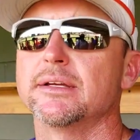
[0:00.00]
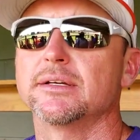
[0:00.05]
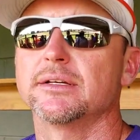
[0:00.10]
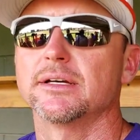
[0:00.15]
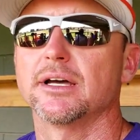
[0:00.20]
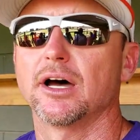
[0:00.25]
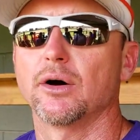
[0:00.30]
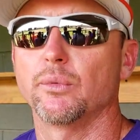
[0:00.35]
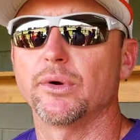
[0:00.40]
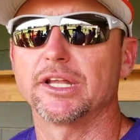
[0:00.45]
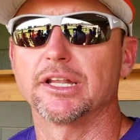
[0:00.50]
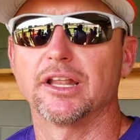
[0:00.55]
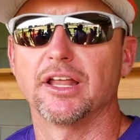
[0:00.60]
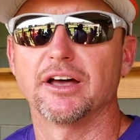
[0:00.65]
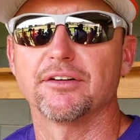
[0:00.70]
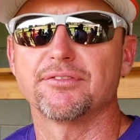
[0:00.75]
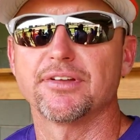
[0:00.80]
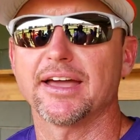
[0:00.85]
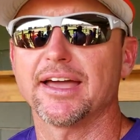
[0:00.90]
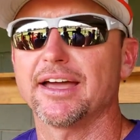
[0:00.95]
Uh, we'd
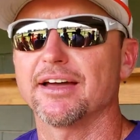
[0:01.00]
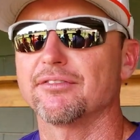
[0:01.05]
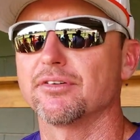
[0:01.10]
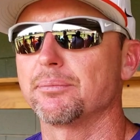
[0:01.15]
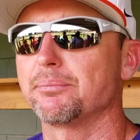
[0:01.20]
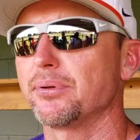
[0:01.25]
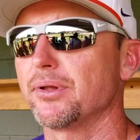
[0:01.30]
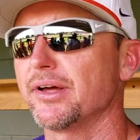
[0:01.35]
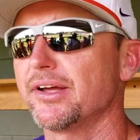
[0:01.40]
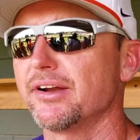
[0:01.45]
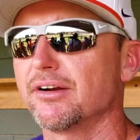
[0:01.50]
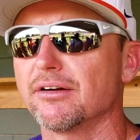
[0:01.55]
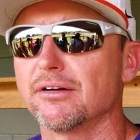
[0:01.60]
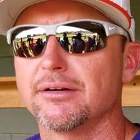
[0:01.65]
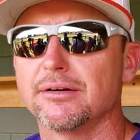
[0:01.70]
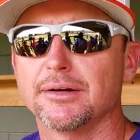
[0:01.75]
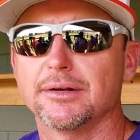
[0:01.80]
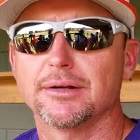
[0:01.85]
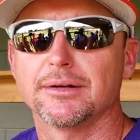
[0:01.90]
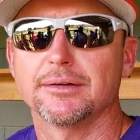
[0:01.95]
love to have a player
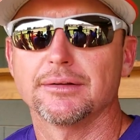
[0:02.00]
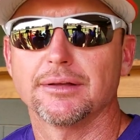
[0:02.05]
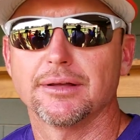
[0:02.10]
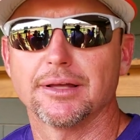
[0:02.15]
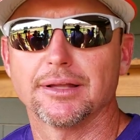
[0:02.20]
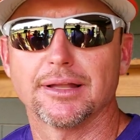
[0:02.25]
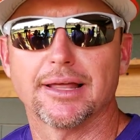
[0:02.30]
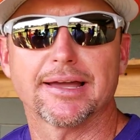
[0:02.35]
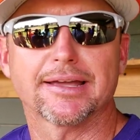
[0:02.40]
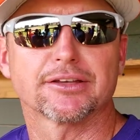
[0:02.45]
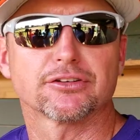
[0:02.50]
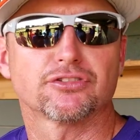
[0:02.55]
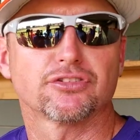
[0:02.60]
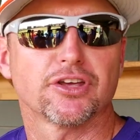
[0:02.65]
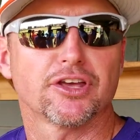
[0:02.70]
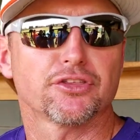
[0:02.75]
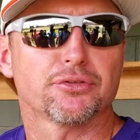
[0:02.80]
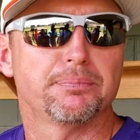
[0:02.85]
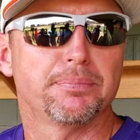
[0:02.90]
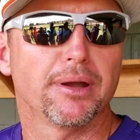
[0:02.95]
uh, like a
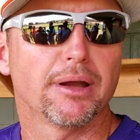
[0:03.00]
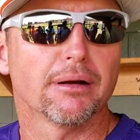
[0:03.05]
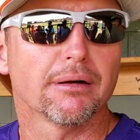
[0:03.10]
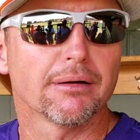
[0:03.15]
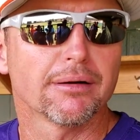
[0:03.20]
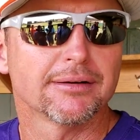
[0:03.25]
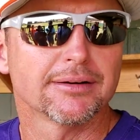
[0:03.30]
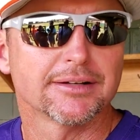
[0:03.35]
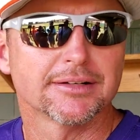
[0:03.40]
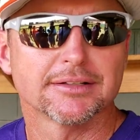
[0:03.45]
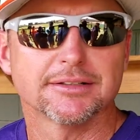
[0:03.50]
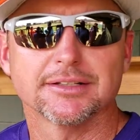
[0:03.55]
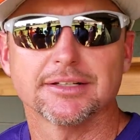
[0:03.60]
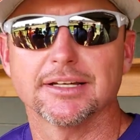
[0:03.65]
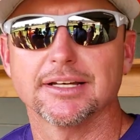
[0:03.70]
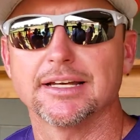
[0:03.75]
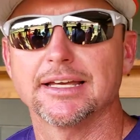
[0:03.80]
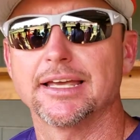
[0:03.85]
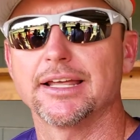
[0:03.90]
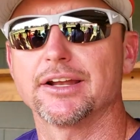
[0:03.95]
Seth Beer uh,
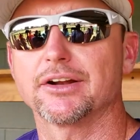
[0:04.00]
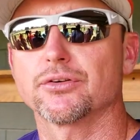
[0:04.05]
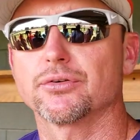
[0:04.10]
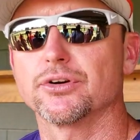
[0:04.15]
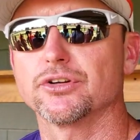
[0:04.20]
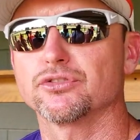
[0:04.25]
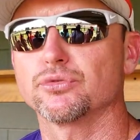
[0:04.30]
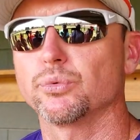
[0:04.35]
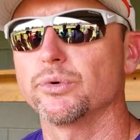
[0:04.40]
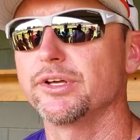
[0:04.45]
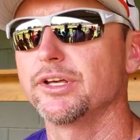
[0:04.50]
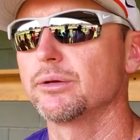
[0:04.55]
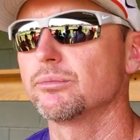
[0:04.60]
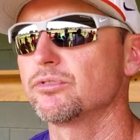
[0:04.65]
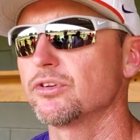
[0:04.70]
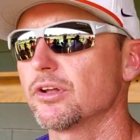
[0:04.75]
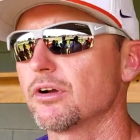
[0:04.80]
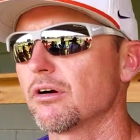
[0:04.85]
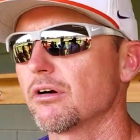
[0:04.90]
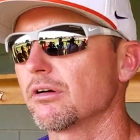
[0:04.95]
and a Chris Williams
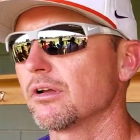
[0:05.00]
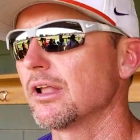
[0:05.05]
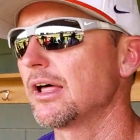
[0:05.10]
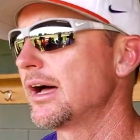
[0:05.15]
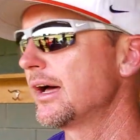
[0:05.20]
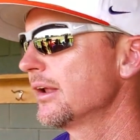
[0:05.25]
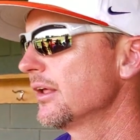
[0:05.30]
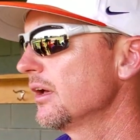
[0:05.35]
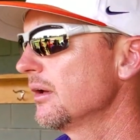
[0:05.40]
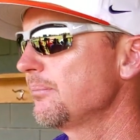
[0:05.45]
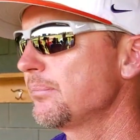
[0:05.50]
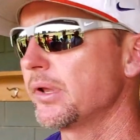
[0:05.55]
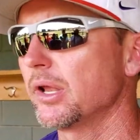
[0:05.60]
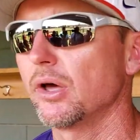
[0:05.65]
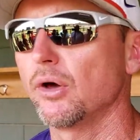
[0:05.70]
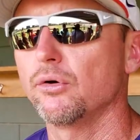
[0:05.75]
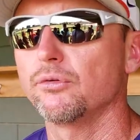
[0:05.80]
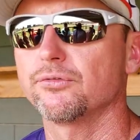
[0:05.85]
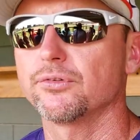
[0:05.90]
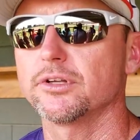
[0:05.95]
in our lineup, and
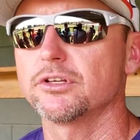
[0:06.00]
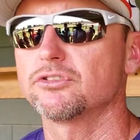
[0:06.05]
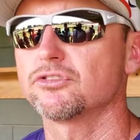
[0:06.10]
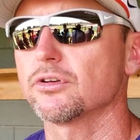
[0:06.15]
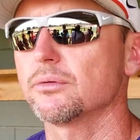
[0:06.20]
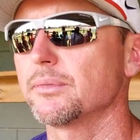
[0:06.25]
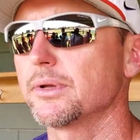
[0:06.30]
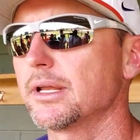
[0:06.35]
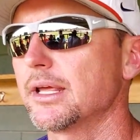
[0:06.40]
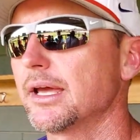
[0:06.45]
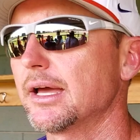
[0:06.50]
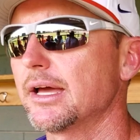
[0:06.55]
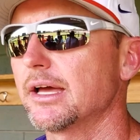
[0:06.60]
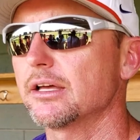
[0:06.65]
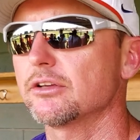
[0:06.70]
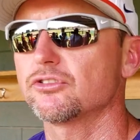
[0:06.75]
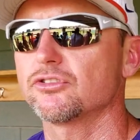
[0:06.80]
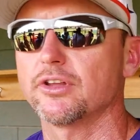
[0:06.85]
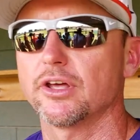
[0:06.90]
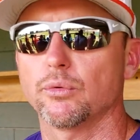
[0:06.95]
hopefully some of the
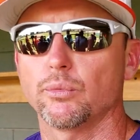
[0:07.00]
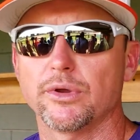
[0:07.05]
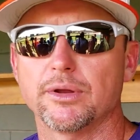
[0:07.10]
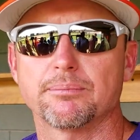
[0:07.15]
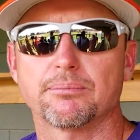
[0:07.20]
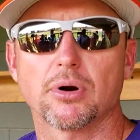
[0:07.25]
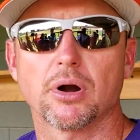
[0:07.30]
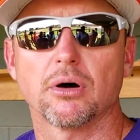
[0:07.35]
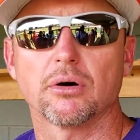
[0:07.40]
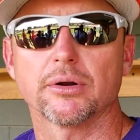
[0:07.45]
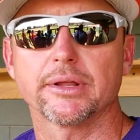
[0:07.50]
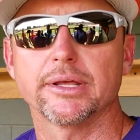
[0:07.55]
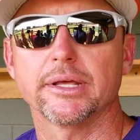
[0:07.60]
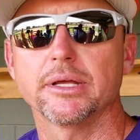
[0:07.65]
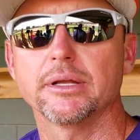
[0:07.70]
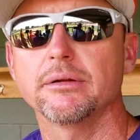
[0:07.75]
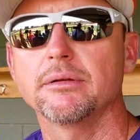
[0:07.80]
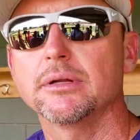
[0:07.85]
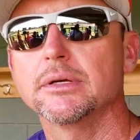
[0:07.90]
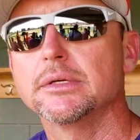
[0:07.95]
guys that we brought
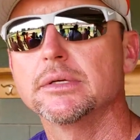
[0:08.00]
in